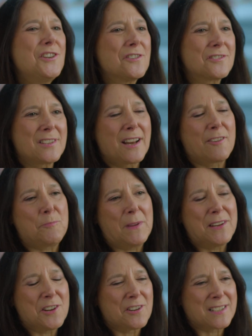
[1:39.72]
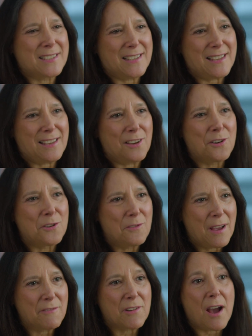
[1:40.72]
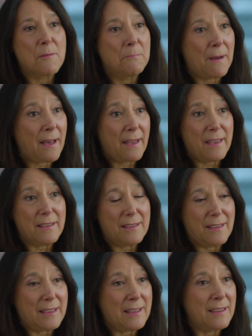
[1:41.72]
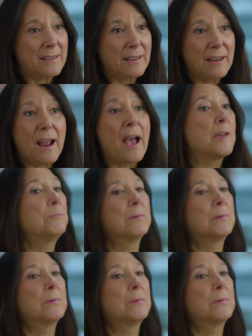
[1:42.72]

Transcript: years that I've been here as CEO have gone by in an eye